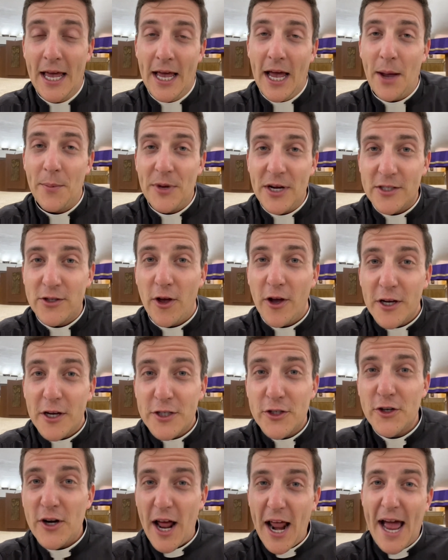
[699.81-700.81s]
I mean, as long as
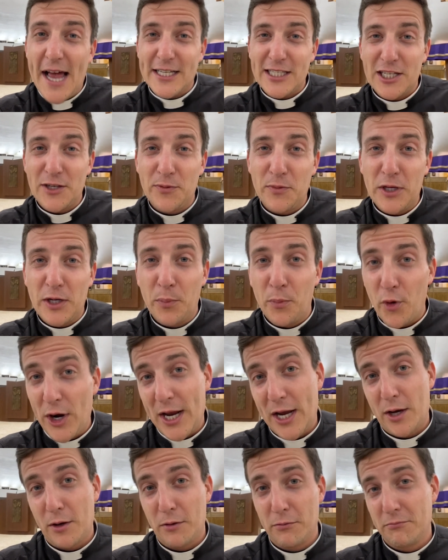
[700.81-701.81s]
they're not asking me to
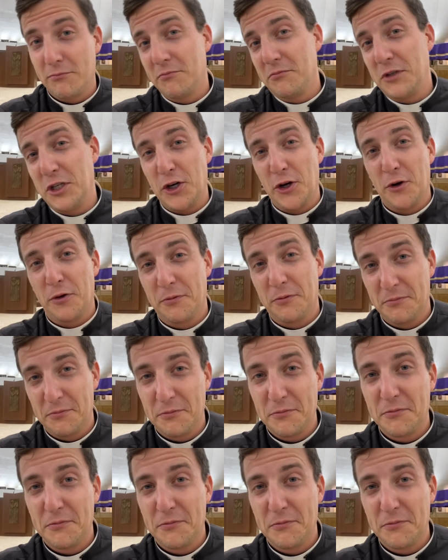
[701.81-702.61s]
break, you know,